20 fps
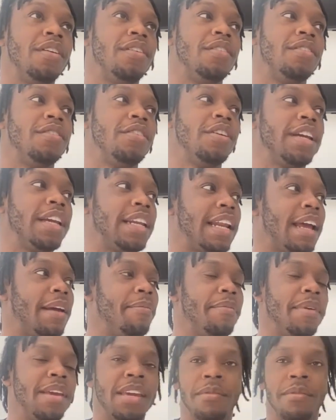looking at
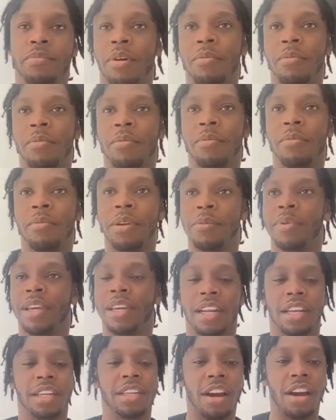me probably
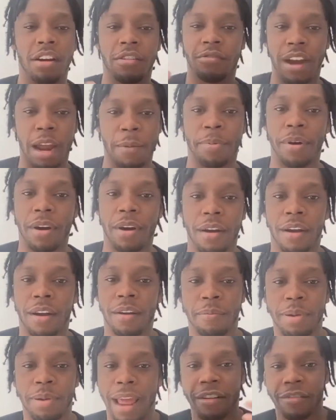being a young rapper,
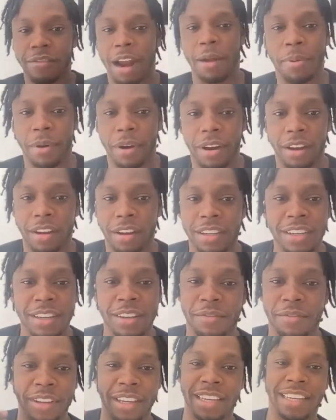black rapper,
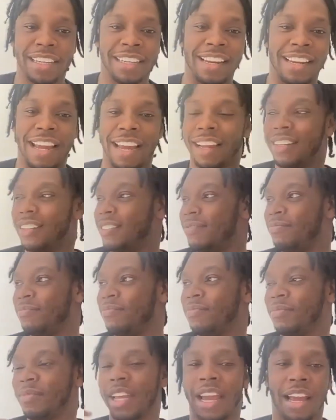thinking that
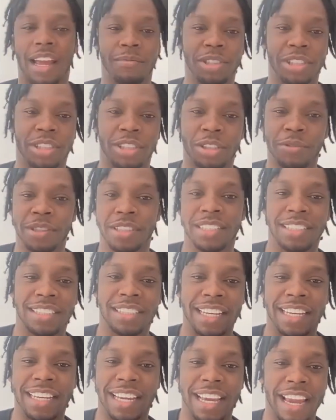I'm just doing the
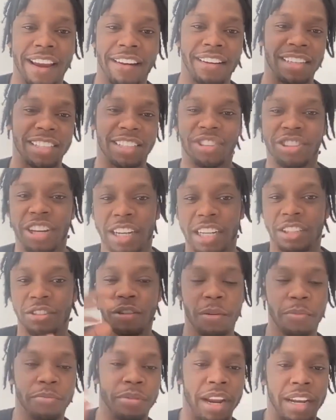skincare and just trying to do a
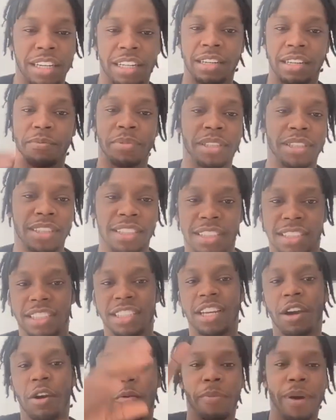brand and a business and
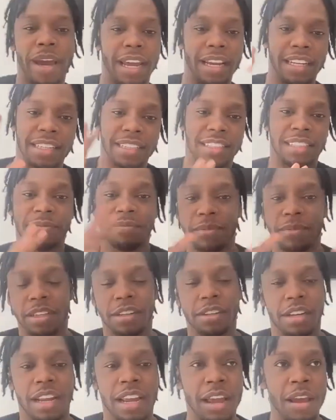yo, buy this,
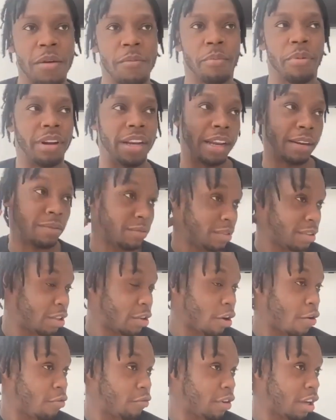but they
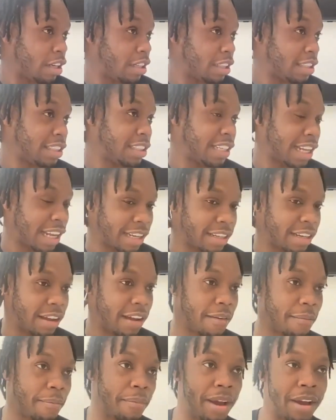don't understand the
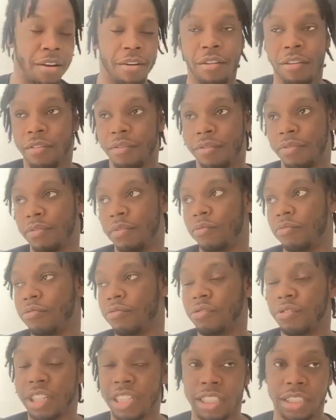amount of
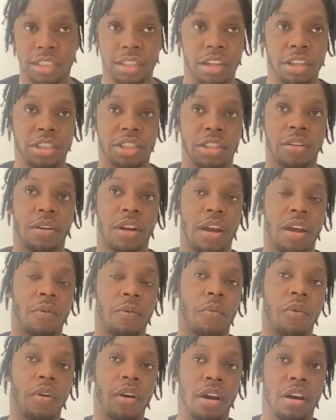research and
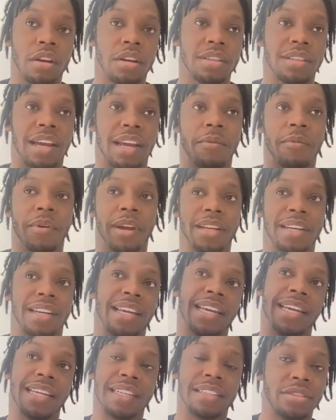work that went
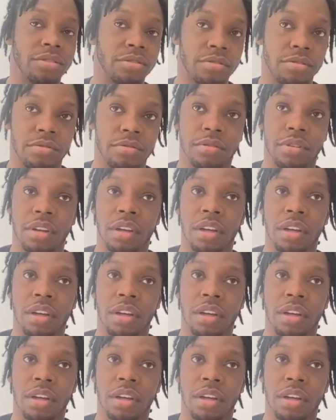into